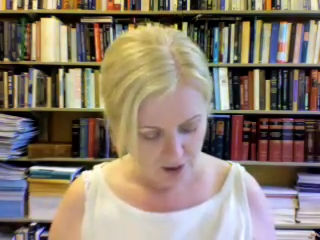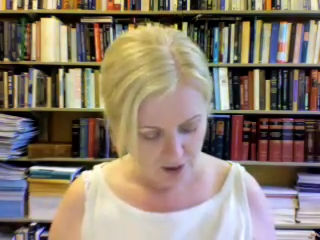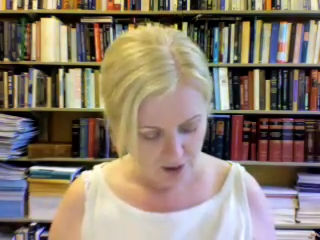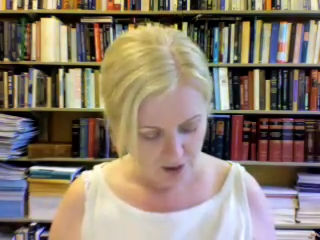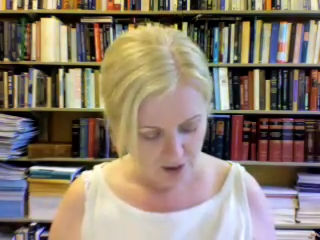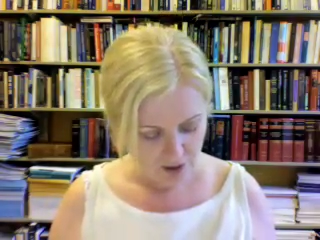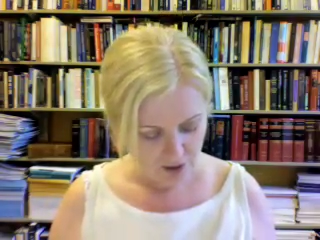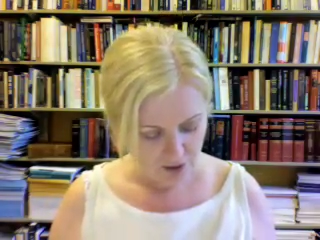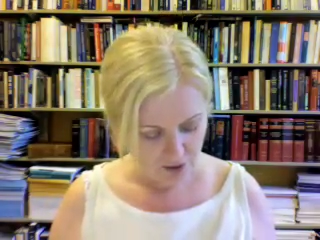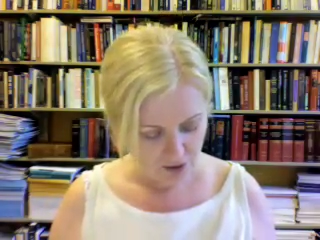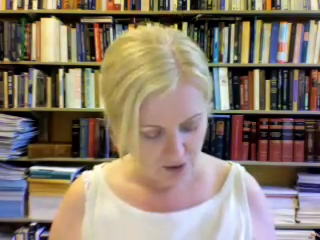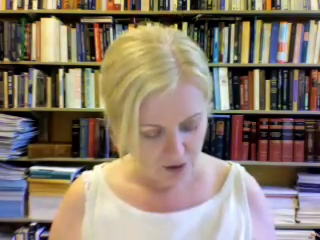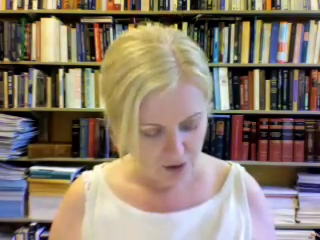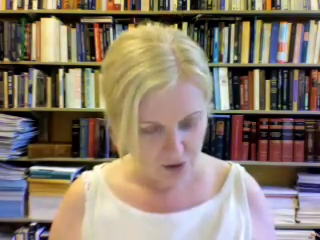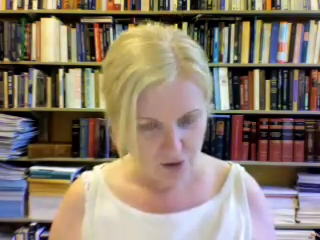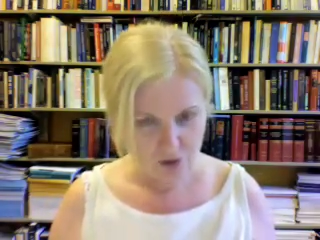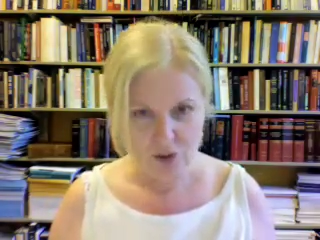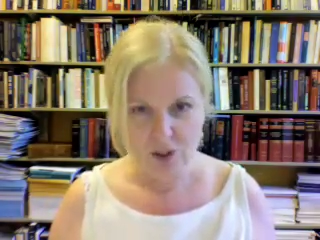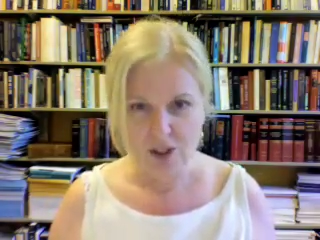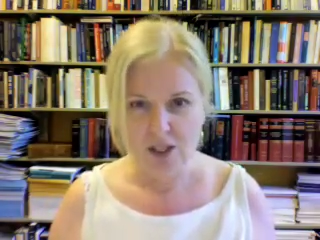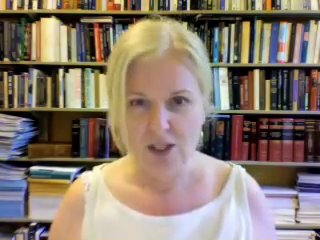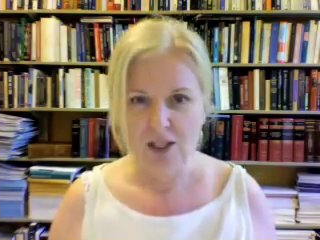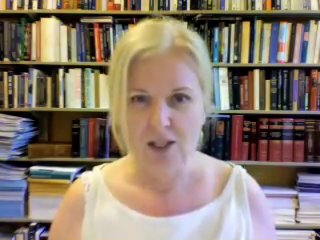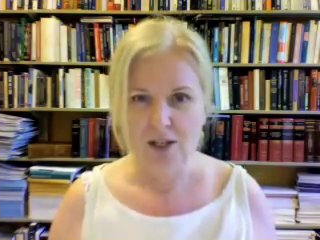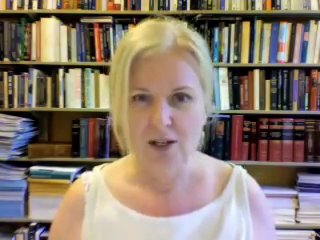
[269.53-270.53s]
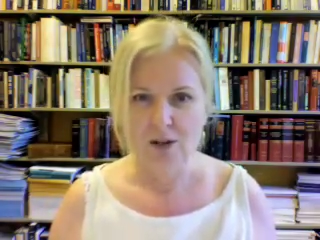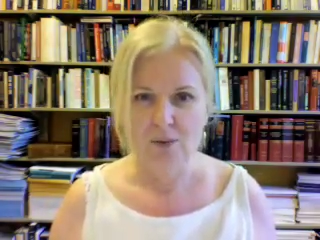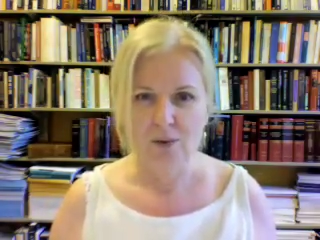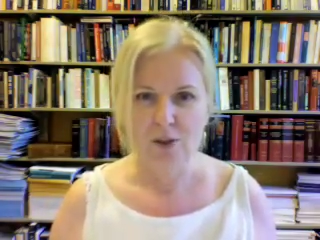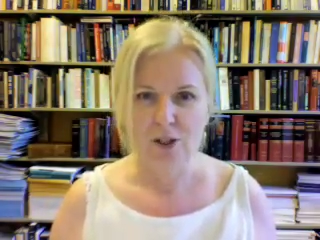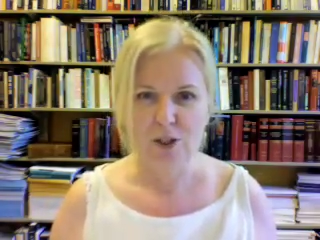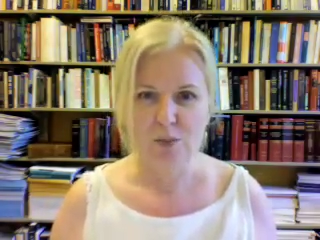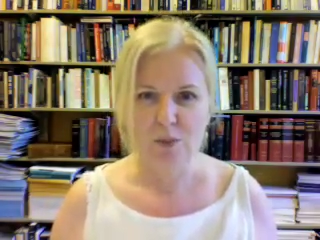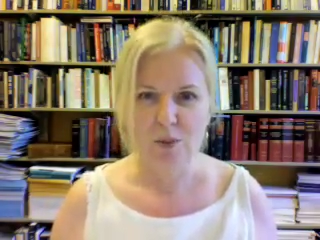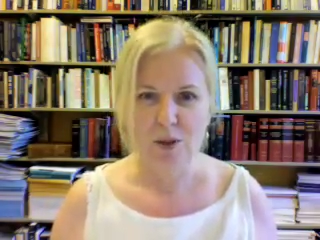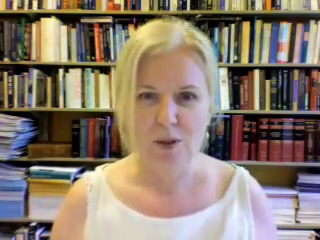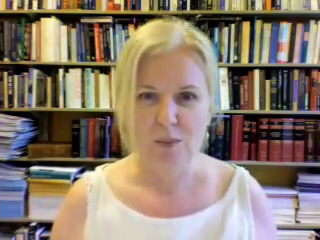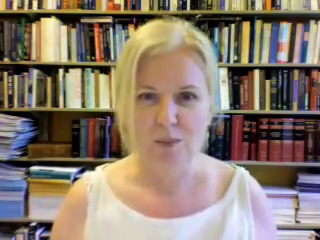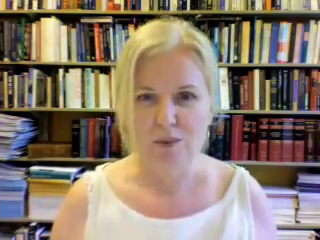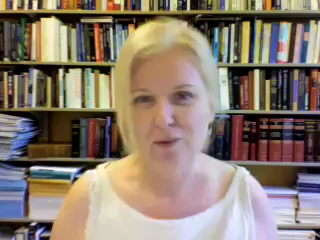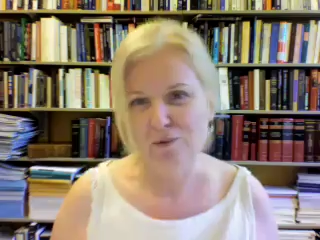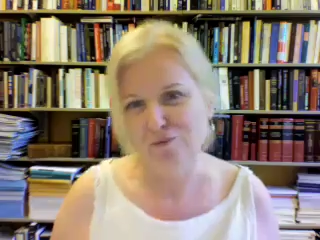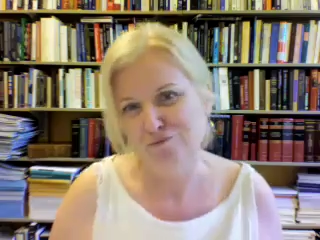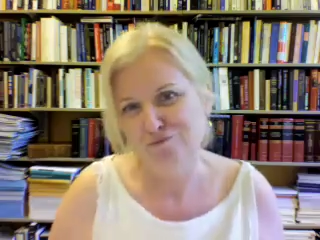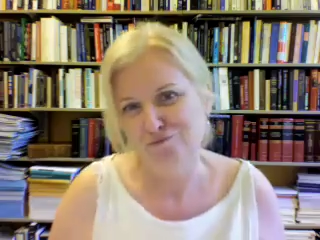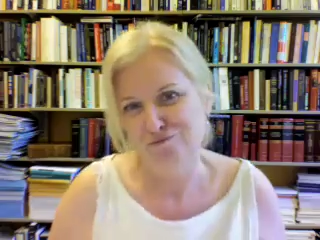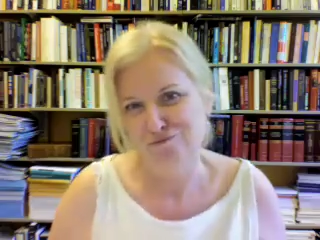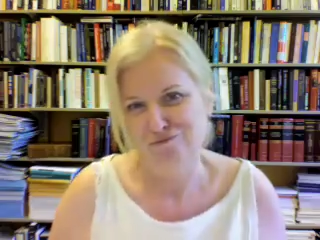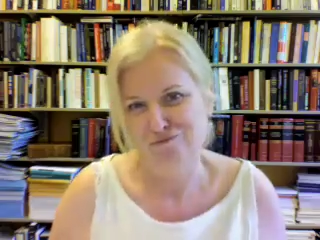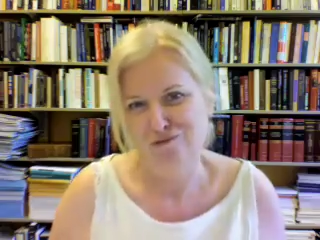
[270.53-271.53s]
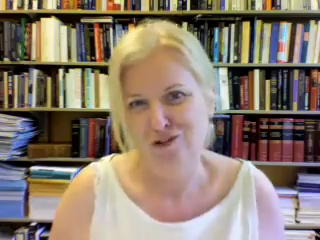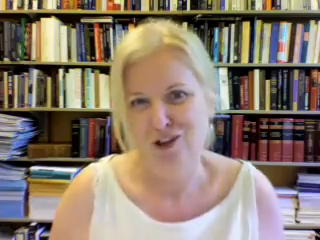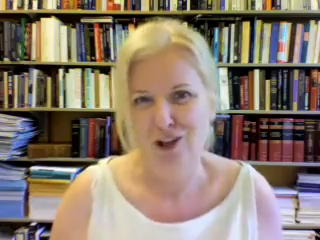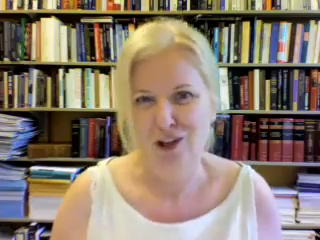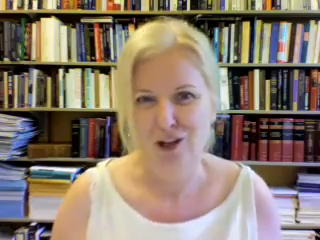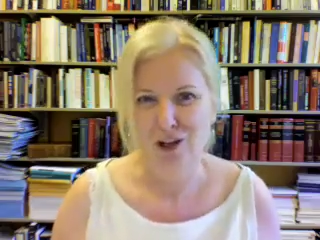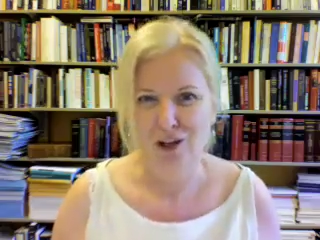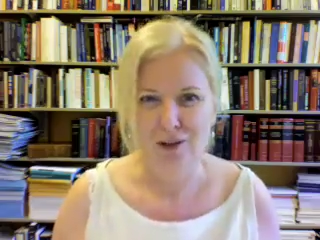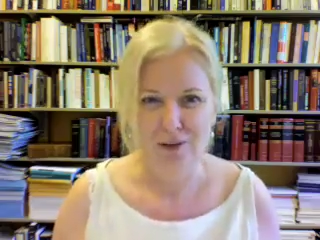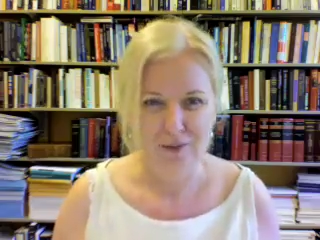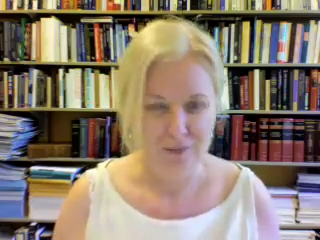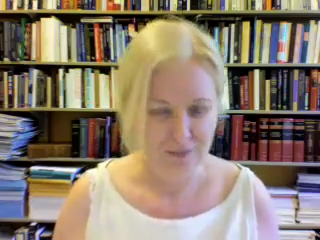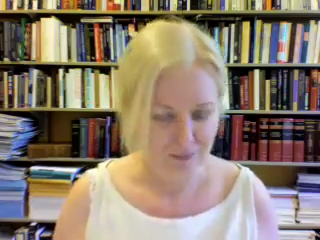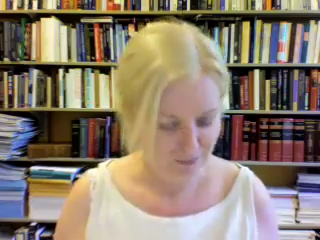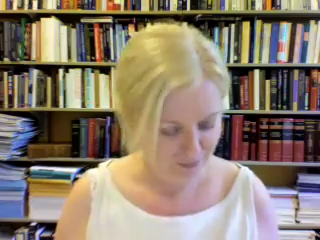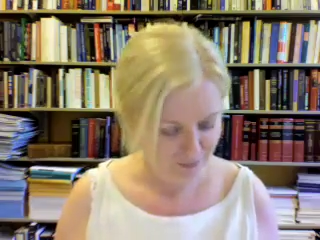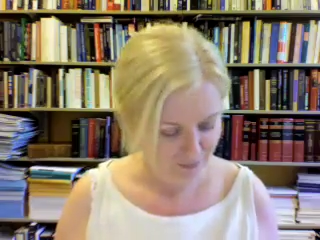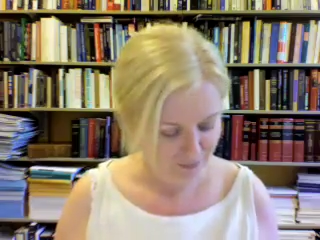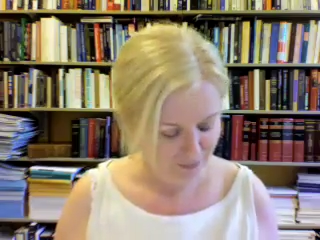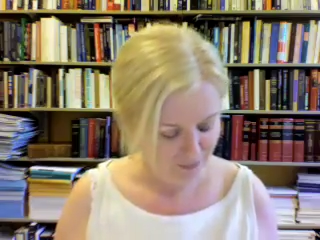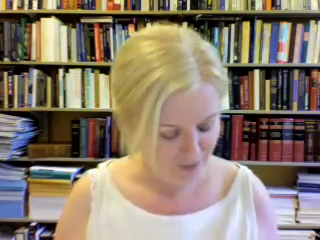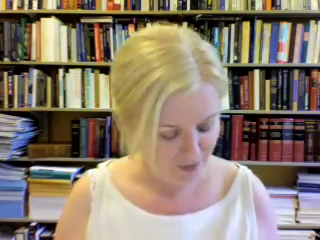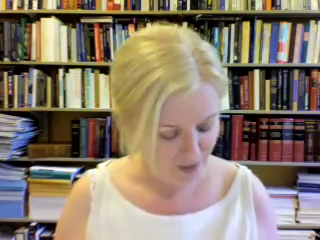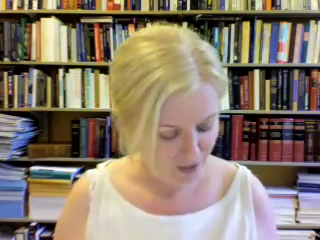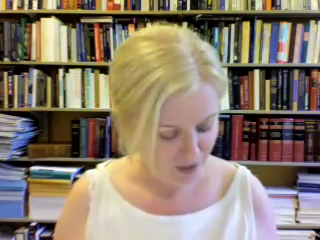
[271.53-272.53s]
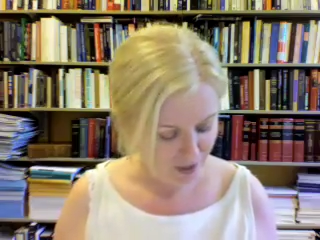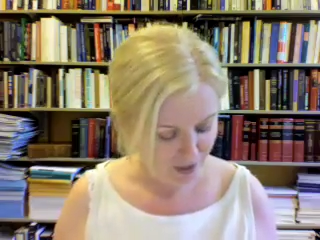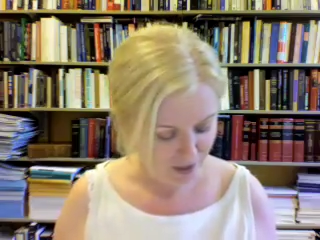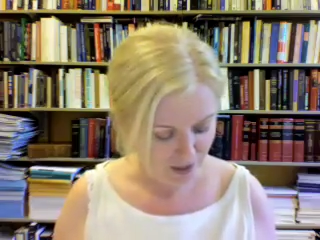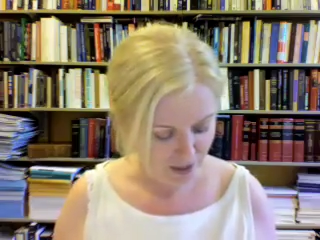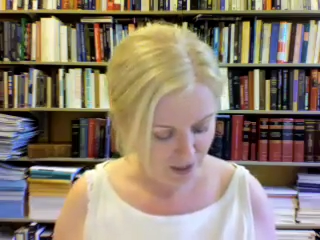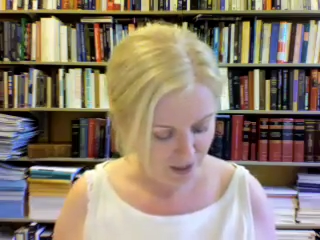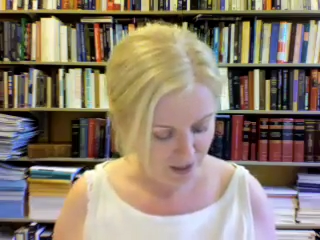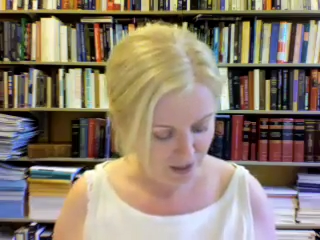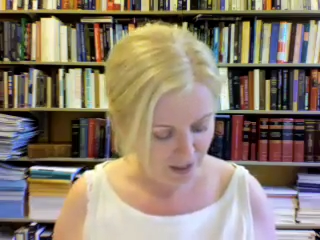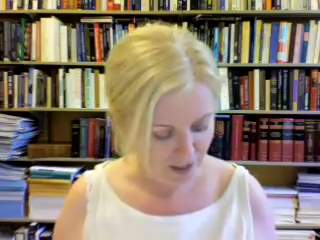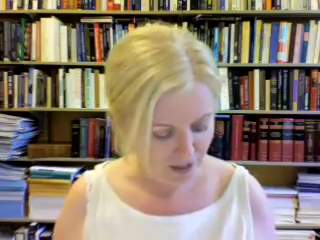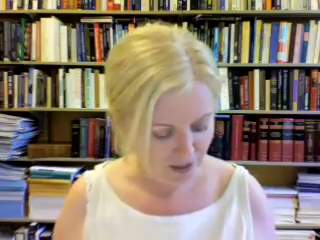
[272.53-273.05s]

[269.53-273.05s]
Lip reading: They're snooty rich people. And